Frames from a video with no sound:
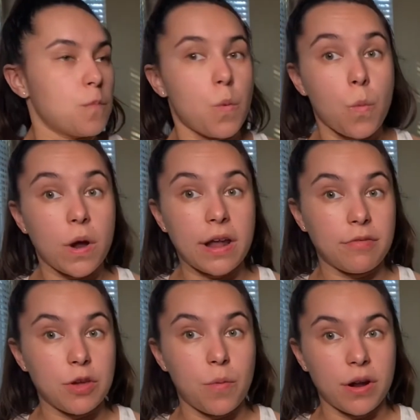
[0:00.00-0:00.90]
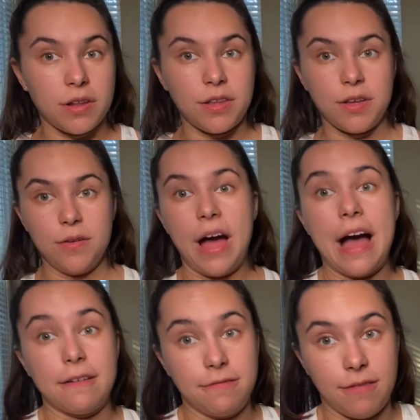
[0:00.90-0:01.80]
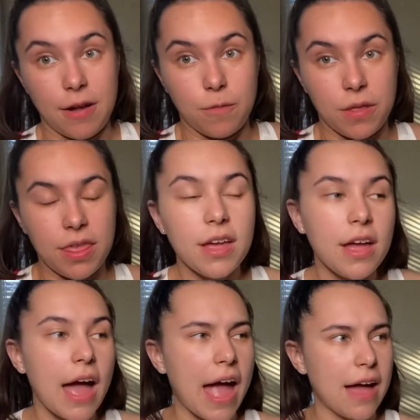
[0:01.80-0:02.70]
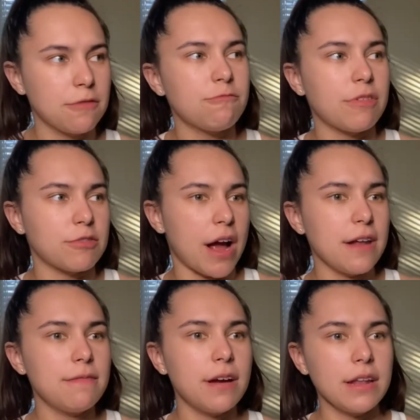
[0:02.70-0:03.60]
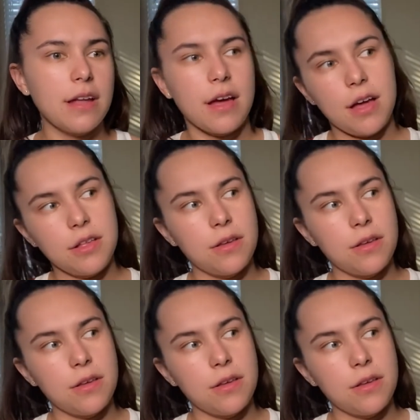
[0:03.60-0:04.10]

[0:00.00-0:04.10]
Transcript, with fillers: Whatever you want to do, have fun with it and try to find a